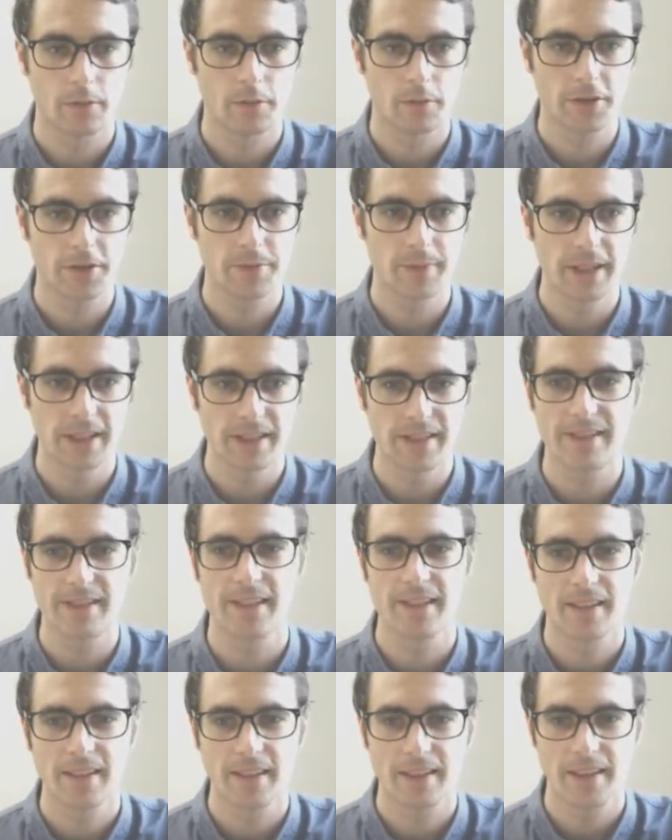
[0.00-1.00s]
which means
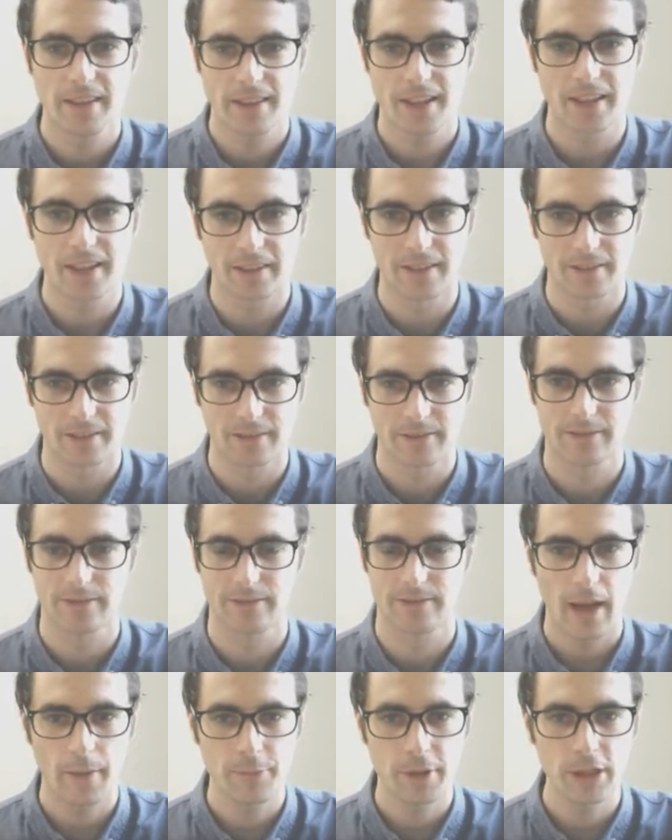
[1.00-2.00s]
thing.
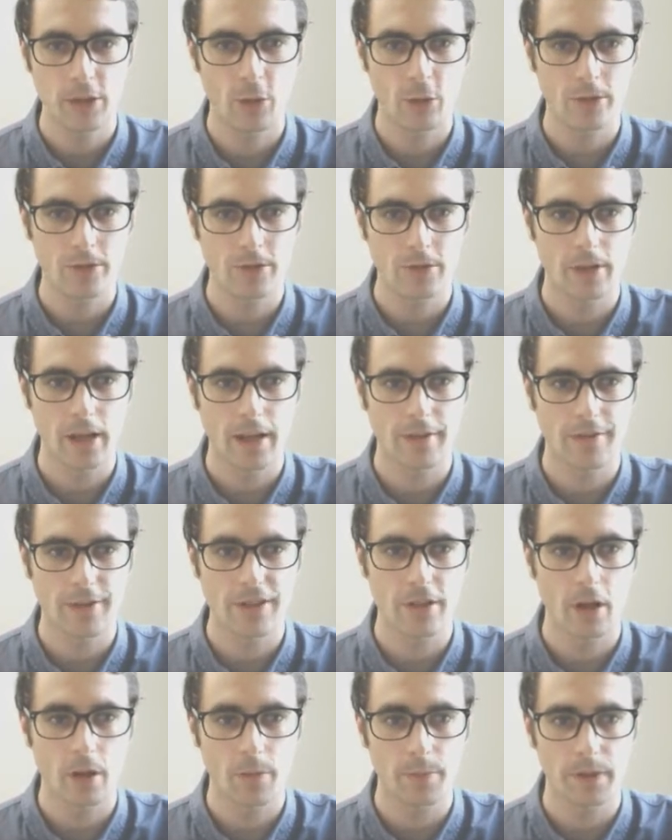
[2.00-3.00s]
And we also have a
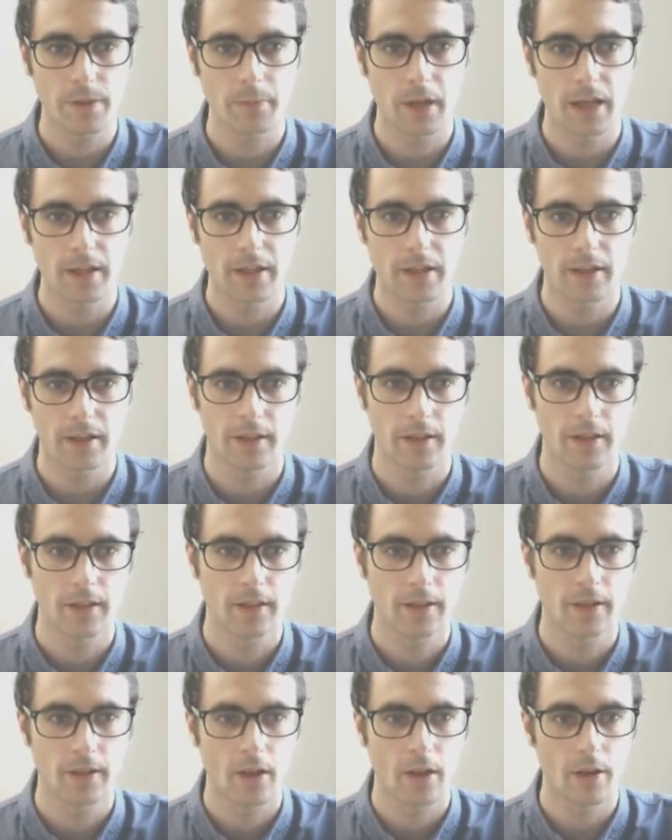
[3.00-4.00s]
topic marker
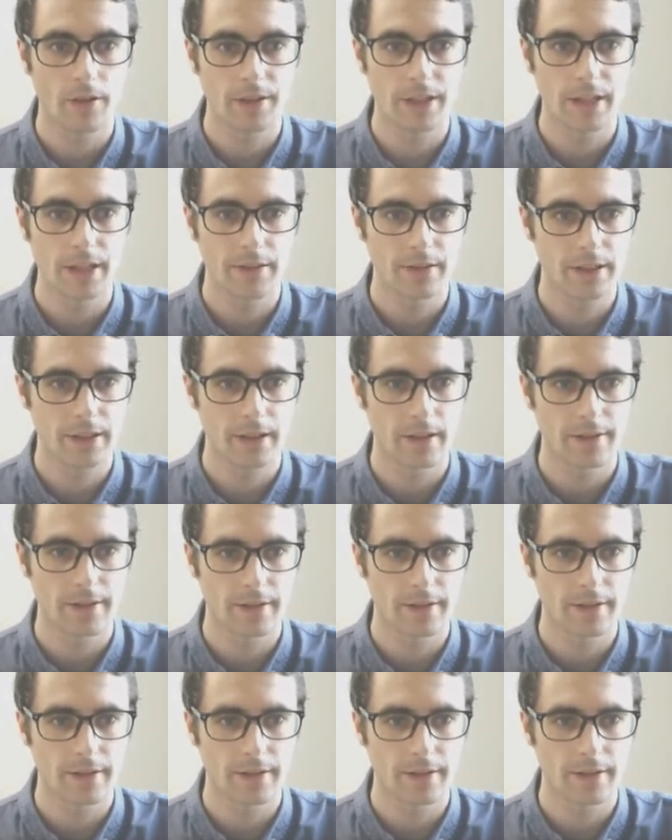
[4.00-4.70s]
on the end here.